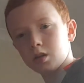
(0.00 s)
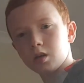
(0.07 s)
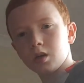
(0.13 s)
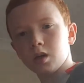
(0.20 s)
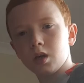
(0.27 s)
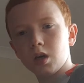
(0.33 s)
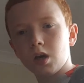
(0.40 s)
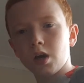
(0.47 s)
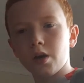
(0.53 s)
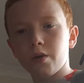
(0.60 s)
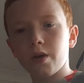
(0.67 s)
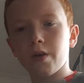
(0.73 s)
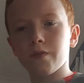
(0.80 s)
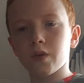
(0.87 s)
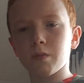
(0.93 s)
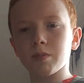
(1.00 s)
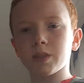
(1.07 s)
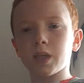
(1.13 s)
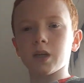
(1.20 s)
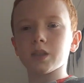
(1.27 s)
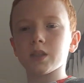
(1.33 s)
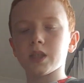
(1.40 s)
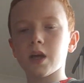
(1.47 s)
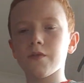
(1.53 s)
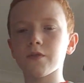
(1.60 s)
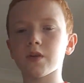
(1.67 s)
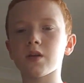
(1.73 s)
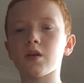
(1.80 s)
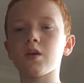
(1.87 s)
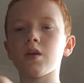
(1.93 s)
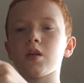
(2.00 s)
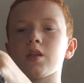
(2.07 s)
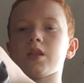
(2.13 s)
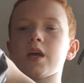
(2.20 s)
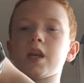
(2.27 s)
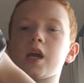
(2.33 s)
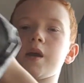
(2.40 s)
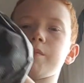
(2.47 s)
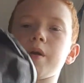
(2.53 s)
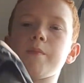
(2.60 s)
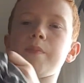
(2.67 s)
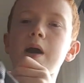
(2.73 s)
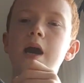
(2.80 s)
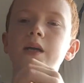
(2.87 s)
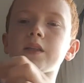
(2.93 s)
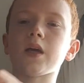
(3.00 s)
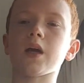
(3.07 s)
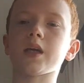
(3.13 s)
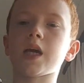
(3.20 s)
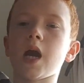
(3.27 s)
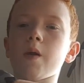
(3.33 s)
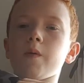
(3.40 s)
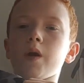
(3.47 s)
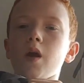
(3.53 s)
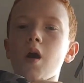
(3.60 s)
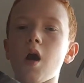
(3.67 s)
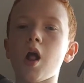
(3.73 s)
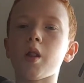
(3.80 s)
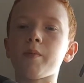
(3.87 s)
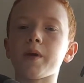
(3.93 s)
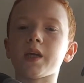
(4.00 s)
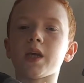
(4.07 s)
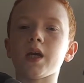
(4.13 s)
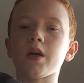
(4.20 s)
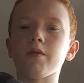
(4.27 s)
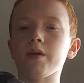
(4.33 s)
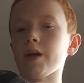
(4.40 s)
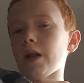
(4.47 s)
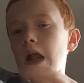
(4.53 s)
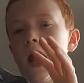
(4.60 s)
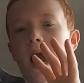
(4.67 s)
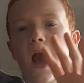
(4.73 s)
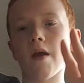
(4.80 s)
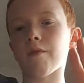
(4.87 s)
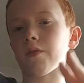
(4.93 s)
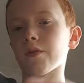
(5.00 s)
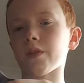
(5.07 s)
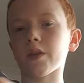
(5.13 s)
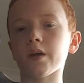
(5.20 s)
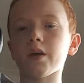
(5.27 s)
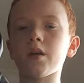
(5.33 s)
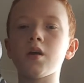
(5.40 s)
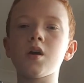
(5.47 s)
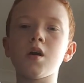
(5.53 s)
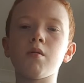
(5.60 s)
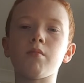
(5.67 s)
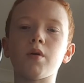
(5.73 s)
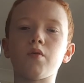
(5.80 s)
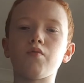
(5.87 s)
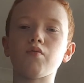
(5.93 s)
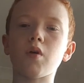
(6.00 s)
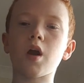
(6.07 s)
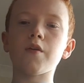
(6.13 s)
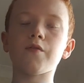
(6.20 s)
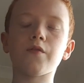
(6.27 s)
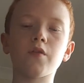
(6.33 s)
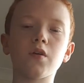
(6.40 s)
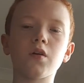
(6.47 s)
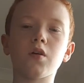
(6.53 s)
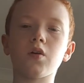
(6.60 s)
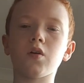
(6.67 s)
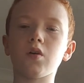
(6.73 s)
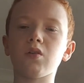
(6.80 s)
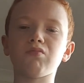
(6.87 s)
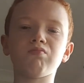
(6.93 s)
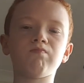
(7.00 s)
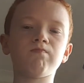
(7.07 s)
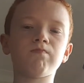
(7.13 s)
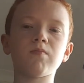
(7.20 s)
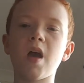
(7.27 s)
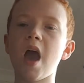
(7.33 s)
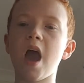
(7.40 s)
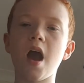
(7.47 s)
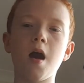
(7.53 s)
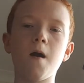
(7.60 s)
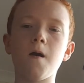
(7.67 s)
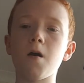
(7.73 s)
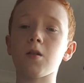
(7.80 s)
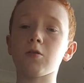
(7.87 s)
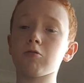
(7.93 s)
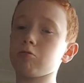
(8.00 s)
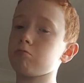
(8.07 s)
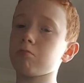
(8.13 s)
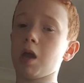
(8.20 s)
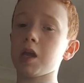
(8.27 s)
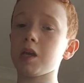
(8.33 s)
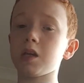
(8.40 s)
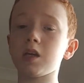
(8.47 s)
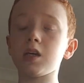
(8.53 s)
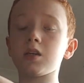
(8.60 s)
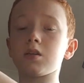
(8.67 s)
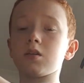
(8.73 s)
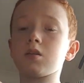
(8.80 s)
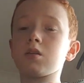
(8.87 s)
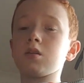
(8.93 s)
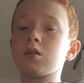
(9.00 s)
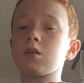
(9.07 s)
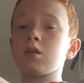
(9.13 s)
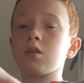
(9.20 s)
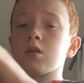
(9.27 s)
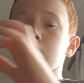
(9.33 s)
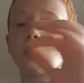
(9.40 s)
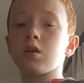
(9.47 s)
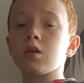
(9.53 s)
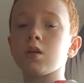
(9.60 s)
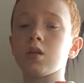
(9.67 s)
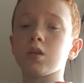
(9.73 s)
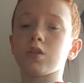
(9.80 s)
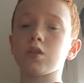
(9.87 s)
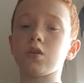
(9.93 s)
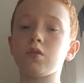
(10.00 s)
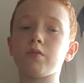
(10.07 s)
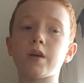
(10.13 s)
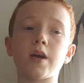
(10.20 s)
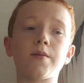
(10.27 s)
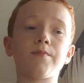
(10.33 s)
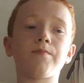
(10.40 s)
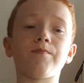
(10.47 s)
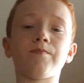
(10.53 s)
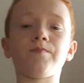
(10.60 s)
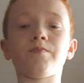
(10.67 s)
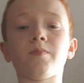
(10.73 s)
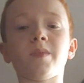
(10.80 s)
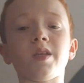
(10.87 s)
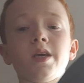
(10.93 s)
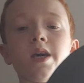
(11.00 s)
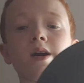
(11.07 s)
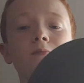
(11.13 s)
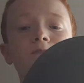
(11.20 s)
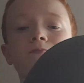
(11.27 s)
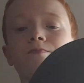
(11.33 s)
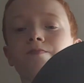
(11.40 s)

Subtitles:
I only have a couple of seconds left. Then I have my bag that I carry all my gear in. Everything. My rifle. All that you need. So, yeah.